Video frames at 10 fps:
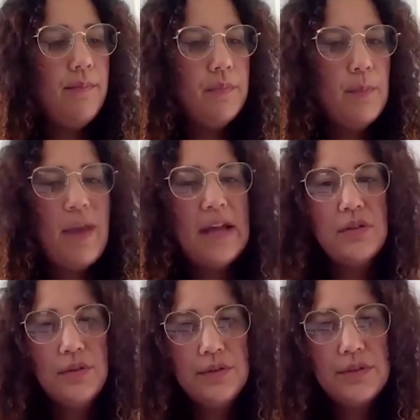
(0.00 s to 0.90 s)

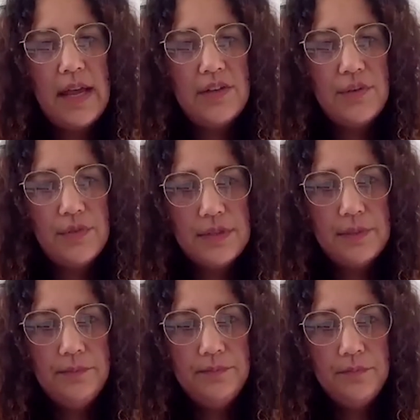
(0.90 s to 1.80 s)
bachelor's at
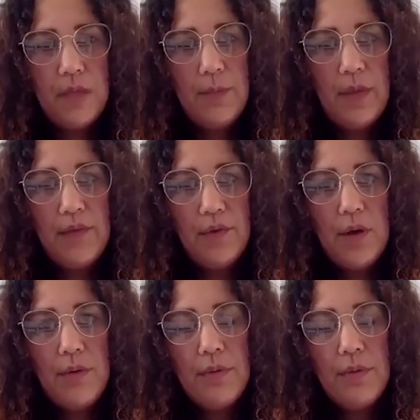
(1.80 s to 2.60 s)
Jefferson in behavioral health.